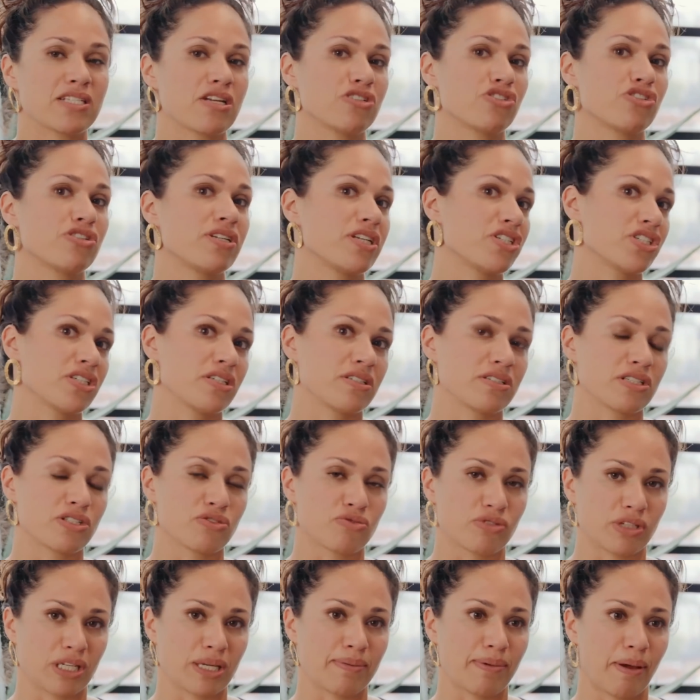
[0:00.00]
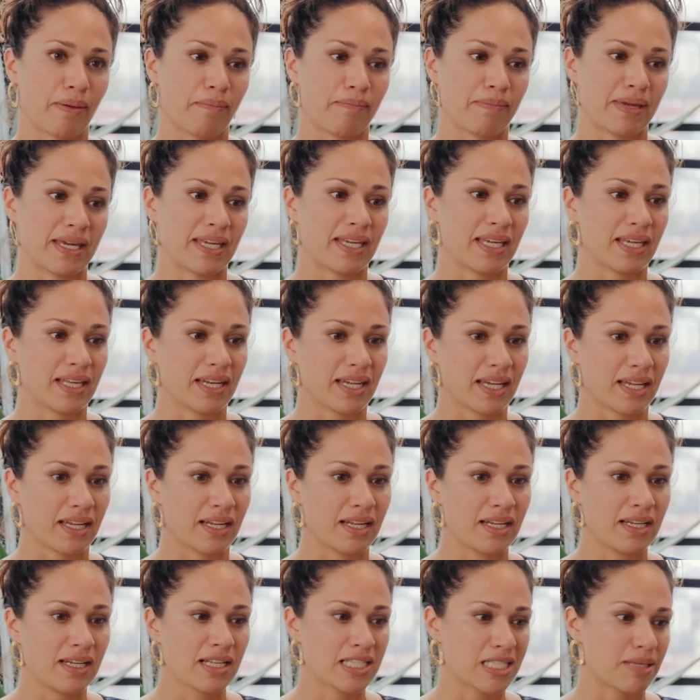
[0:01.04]
on traditions is really about making it
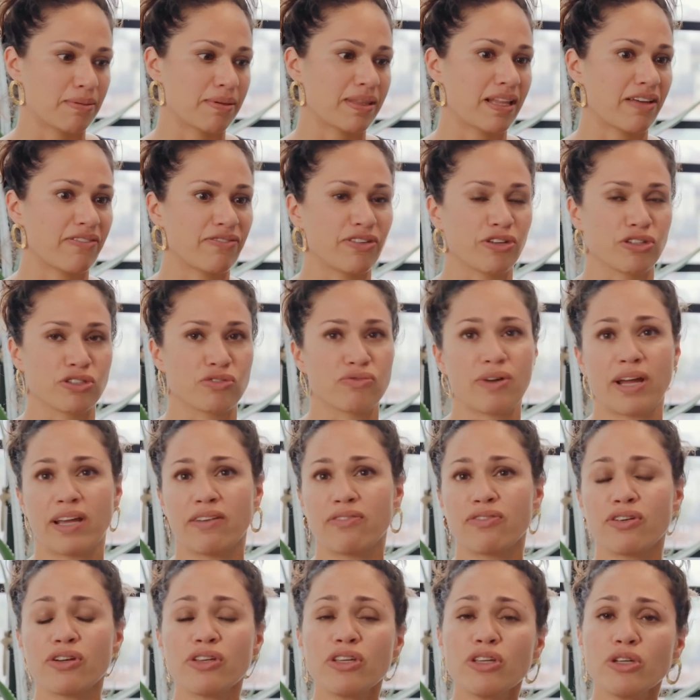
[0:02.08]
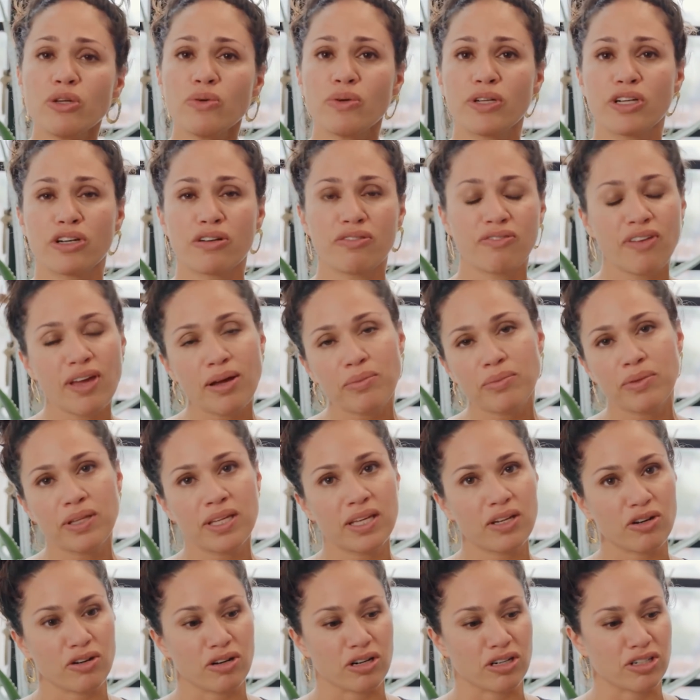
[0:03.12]
something that feels right for you and your
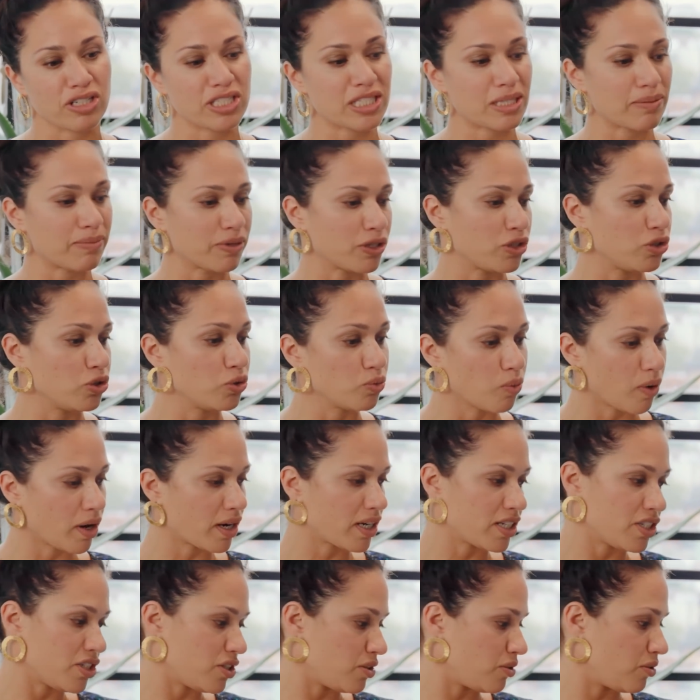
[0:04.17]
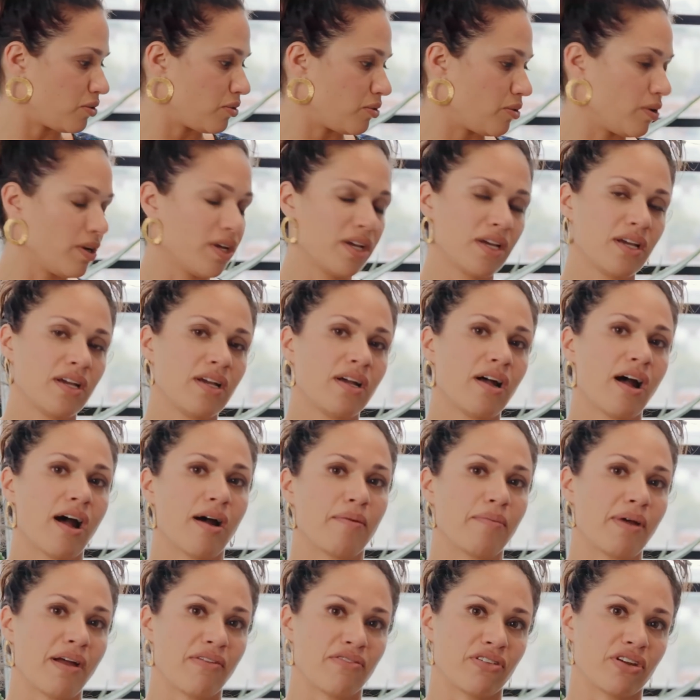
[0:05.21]
family, or just something you want to do
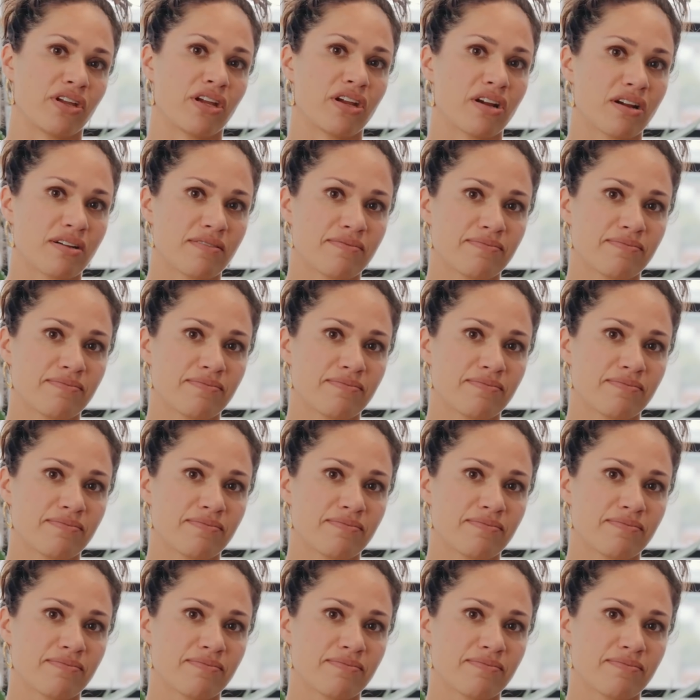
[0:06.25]
every year.